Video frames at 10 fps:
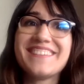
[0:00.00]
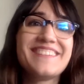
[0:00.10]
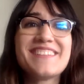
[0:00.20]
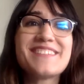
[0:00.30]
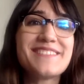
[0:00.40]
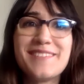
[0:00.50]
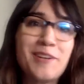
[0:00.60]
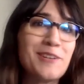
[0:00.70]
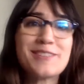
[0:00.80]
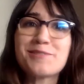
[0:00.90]
this, you
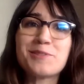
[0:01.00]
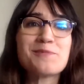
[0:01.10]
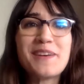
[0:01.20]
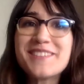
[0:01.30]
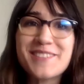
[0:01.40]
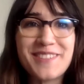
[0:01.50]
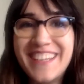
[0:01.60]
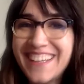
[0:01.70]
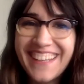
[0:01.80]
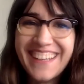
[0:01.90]
know, this was meant to
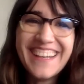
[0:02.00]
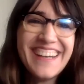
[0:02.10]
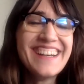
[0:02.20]
be,